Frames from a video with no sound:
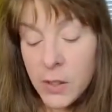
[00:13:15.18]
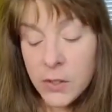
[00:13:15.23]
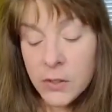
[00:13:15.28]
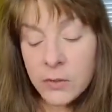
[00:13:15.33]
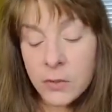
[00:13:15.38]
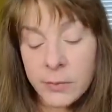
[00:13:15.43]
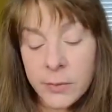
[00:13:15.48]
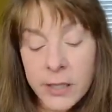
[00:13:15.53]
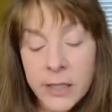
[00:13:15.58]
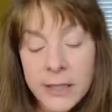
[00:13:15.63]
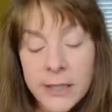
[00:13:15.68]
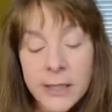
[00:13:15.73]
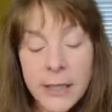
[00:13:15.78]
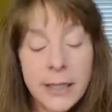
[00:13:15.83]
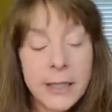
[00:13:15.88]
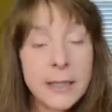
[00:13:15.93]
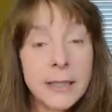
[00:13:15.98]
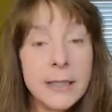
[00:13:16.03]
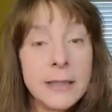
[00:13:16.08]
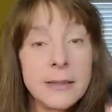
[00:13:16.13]
So I'm going to
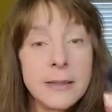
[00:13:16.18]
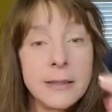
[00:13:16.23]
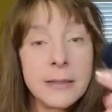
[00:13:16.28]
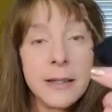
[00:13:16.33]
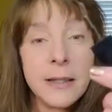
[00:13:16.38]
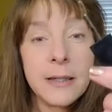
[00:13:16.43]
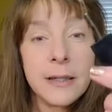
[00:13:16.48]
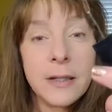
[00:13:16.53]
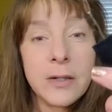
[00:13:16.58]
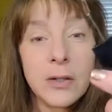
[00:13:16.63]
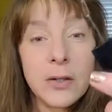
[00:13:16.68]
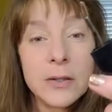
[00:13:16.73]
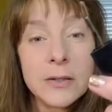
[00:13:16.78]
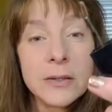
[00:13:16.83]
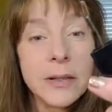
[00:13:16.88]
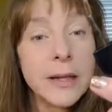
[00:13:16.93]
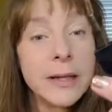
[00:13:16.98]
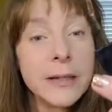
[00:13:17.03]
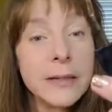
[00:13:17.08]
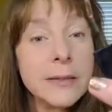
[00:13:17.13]
take it, and it
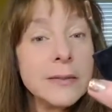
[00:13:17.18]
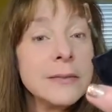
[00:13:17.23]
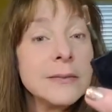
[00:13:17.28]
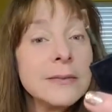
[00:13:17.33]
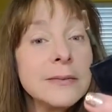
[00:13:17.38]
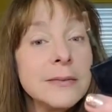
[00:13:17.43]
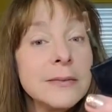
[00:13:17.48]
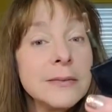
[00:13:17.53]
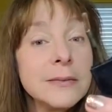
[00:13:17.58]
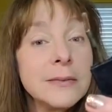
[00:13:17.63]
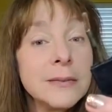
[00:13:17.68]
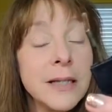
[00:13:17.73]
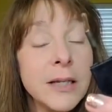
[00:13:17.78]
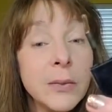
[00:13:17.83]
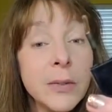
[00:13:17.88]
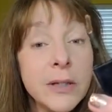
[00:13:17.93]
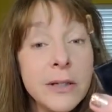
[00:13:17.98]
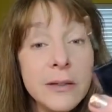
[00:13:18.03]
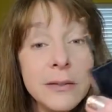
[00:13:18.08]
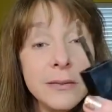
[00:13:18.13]
looks like
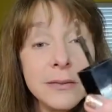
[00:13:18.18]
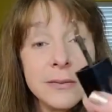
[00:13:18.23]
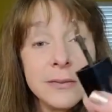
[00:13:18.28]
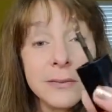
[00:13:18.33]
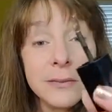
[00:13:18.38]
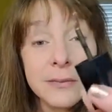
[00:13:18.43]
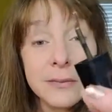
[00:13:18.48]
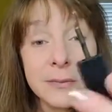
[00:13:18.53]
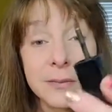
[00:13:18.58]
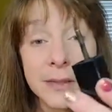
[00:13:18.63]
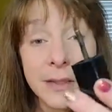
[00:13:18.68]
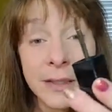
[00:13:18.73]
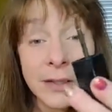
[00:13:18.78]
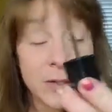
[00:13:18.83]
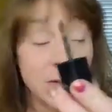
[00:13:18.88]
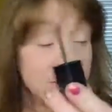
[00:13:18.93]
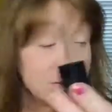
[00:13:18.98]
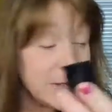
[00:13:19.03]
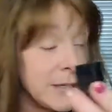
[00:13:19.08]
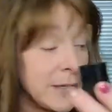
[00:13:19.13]
liquid. It
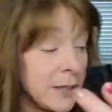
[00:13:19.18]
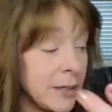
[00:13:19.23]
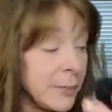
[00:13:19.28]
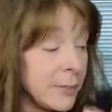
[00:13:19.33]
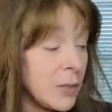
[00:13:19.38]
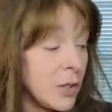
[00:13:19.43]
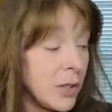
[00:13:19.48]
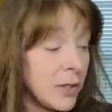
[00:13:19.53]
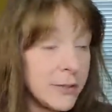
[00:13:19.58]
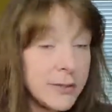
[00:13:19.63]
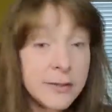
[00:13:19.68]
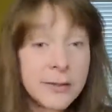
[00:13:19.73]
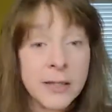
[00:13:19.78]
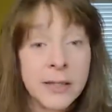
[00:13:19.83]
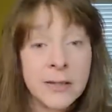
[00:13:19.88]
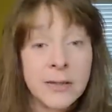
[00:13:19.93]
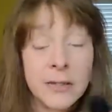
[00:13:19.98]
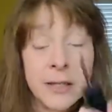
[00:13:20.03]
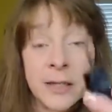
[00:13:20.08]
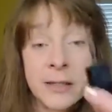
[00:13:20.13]
looks like a lip gloss.
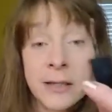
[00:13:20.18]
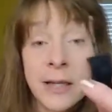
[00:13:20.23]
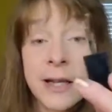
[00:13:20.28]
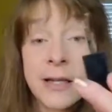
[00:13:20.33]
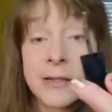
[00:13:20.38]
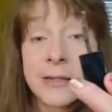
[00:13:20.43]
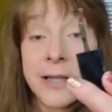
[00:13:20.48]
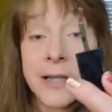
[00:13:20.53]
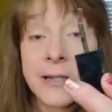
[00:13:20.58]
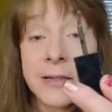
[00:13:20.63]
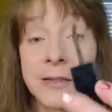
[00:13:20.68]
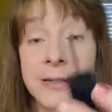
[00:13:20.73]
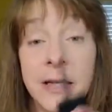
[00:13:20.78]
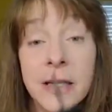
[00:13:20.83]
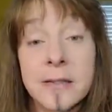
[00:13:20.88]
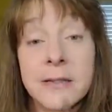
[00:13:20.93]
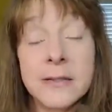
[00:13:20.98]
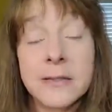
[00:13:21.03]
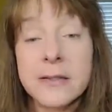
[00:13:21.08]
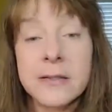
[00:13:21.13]
It does.
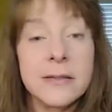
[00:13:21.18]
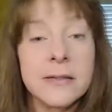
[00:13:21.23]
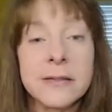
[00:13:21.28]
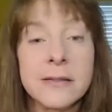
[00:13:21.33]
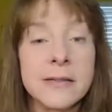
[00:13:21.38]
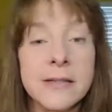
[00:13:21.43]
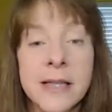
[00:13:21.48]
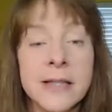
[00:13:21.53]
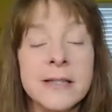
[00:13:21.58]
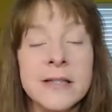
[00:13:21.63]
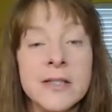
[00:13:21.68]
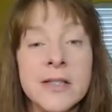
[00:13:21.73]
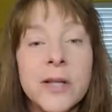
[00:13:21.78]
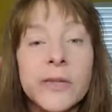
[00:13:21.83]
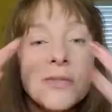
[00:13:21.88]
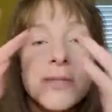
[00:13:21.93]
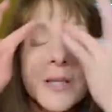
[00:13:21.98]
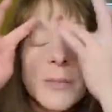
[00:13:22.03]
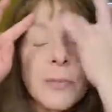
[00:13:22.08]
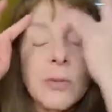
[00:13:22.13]
It's
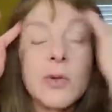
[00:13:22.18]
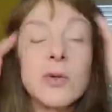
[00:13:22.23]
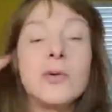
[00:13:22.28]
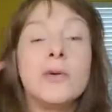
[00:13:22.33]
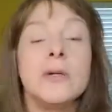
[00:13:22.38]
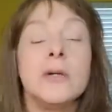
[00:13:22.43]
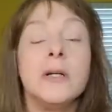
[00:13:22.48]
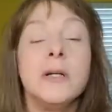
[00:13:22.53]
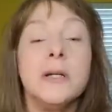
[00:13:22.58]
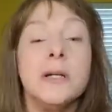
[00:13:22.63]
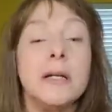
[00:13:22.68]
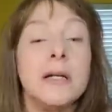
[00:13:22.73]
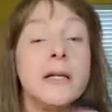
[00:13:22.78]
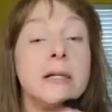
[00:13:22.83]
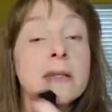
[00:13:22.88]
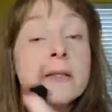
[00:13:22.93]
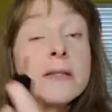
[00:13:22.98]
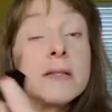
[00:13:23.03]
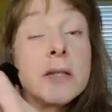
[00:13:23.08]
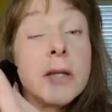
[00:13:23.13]
so simple.
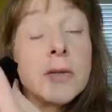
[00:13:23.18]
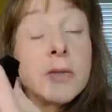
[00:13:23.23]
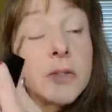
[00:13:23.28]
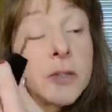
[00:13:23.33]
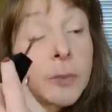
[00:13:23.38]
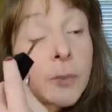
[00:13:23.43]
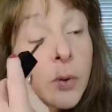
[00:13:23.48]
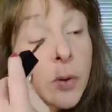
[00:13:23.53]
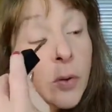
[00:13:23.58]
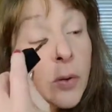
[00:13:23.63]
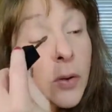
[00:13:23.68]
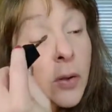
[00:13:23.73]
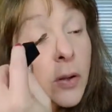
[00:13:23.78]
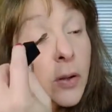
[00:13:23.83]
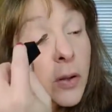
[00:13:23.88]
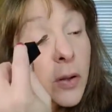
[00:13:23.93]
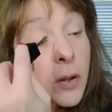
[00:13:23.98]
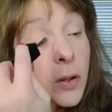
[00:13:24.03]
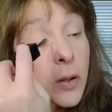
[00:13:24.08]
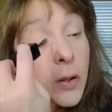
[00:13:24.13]
It's so simple.
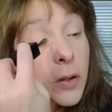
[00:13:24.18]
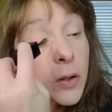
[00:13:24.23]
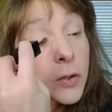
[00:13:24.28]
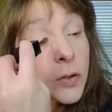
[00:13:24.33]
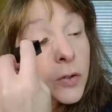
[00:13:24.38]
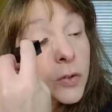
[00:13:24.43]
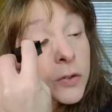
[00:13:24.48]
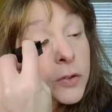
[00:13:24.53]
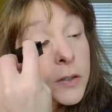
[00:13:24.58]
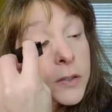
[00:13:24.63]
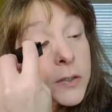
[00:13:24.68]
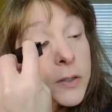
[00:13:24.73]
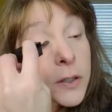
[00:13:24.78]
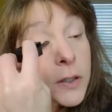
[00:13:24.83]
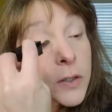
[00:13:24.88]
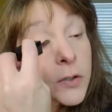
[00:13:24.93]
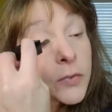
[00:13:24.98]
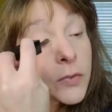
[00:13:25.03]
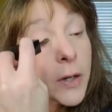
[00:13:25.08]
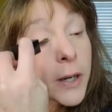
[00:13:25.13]
You're just
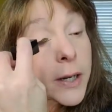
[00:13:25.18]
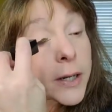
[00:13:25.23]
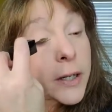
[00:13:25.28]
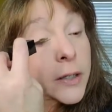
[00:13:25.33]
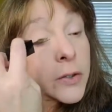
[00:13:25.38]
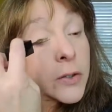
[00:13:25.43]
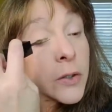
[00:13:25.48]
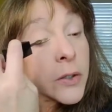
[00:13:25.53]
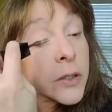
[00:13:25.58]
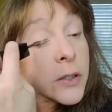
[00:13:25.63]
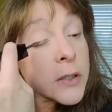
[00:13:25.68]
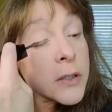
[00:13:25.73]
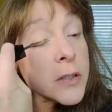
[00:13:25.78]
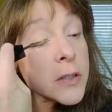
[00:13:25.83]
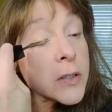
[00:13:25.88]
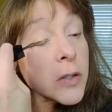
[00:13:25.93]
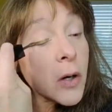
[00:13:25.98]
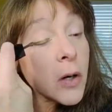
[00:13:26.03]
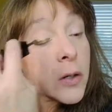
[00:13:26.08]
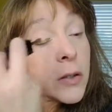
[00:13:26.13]
going to drag it. You're going to
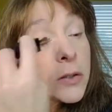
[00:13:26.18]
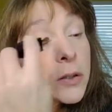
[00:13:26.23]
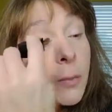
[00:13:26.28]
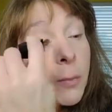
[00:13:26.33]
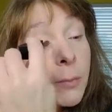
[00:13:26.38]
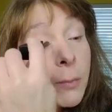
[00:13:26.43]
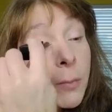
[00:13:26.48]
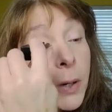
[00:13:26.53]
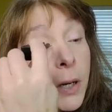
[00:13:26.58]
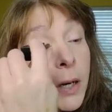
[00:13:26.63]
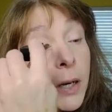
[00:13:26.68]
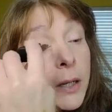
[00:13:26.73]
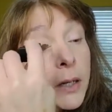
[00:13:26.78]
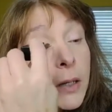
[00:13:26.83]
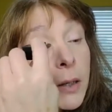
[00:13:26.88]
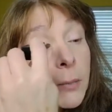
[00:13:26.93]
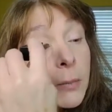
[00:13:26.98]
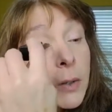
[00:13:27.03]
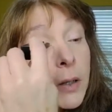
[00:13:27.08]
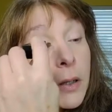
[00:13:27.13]
start on the
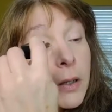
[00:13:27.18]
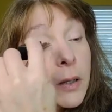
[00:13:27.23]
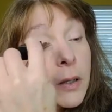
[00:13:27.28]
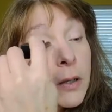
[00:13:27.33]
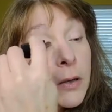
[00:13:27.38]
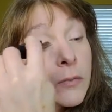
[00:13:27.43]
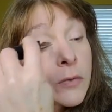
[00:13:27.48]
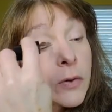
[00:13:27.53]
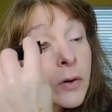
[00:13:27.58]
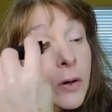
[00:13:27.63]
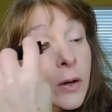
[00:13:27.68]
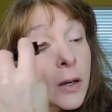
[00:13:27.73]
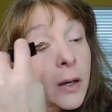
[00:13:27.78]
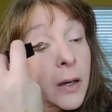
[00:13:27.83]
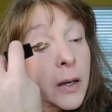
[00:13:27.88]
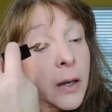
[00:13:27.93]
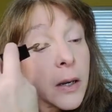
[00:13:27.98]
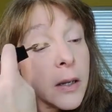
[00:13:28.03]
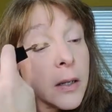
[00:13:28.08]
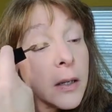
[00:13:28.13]
bottom of your
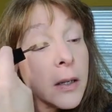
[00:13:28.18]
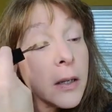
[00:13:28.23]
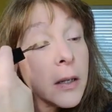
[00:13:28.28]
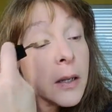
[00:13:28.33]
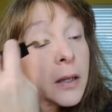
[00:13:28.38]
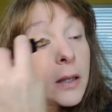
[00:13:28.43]
eye